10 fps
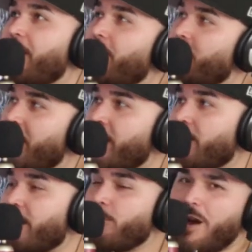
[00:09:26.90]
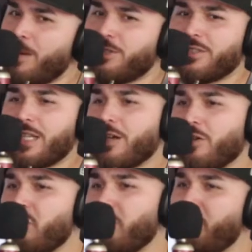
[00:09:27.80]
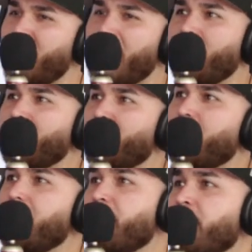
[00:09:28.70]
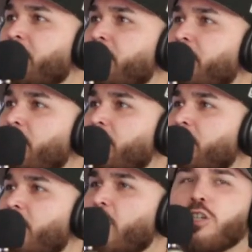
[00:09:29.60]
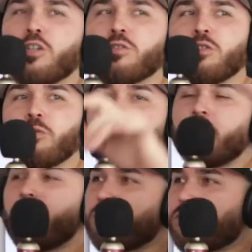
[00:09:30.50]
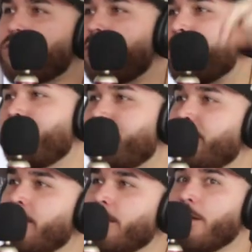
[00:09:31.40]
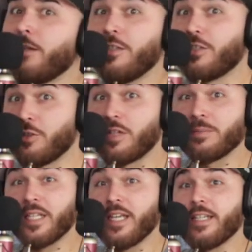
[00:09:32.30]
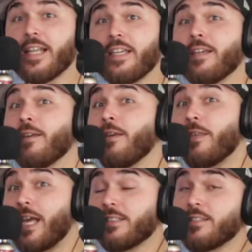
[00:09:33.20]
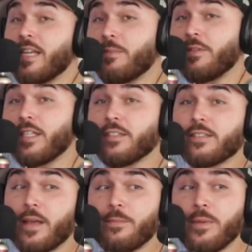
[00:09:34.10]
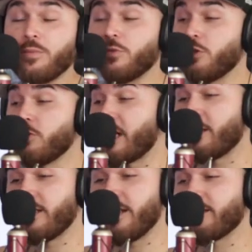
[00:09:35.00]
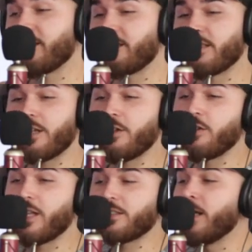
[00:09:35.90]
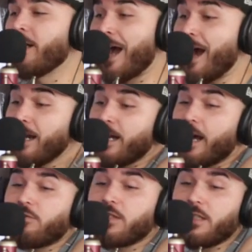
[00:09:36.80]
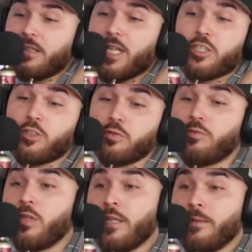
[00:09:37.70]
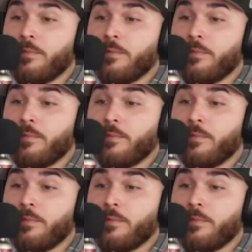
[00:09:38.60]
like, oh wow, like, well, I'm just not gonna go to your candy store anymore. Facts. I'm gonna go to the one across the street. You see what I'm saying? Like that's the type of things that people do nowadays, and it's like, yo, that's I didn't have to let you.